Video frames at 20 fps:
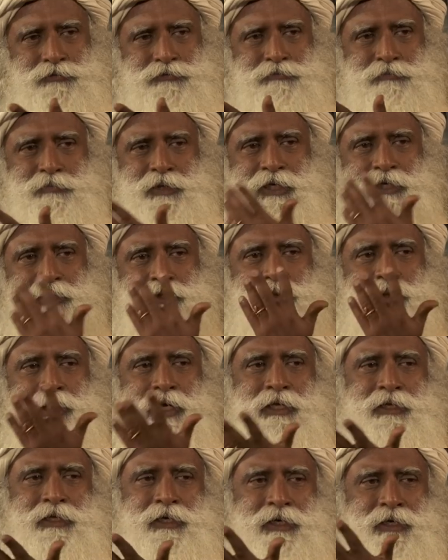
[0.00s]
of being
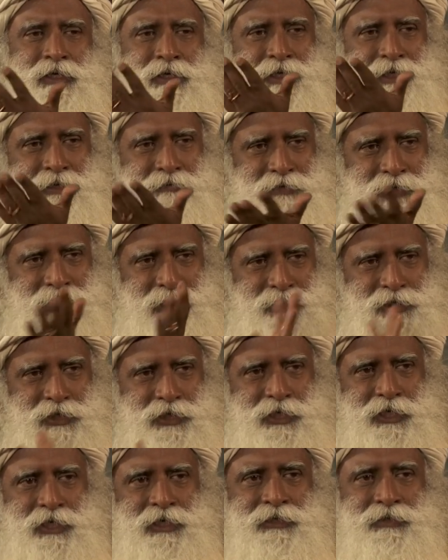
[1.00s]
together, living as a
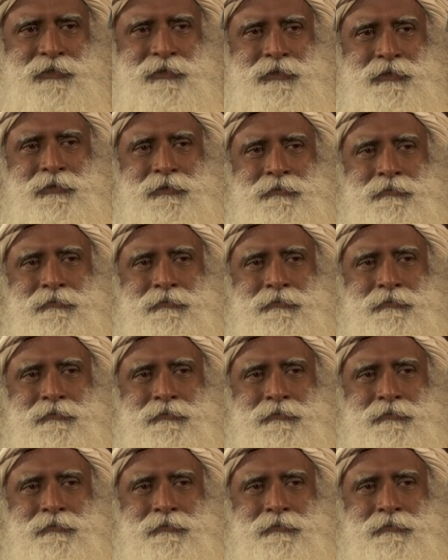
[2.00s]
king,